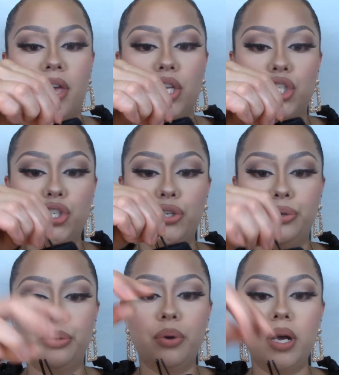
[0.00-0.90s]

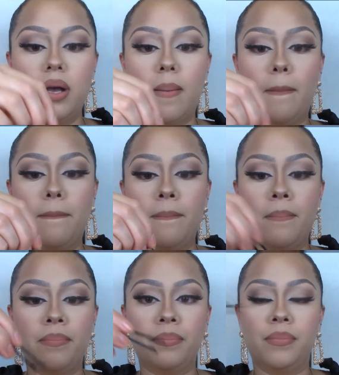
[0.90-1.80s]
2
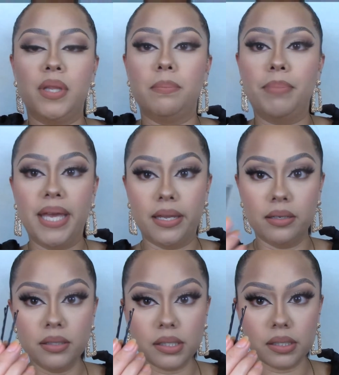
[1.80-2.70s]

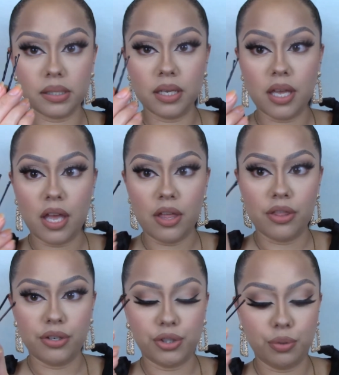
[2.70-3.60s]
pins.
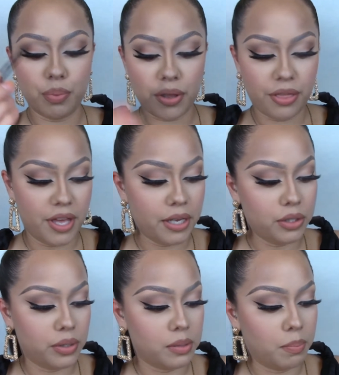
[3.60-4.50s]
They're super thick, so
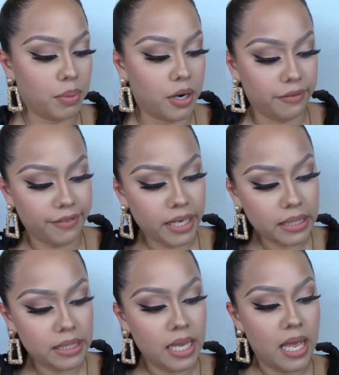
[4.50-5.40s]
it's
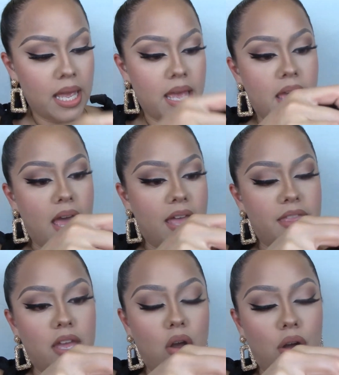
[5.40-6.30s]
perfect. And
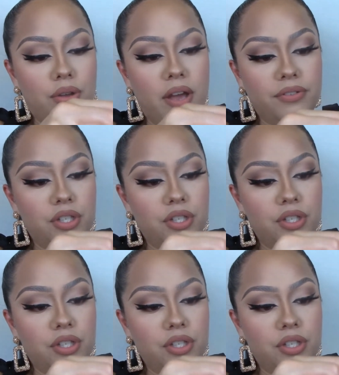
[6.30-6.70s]
then all you have to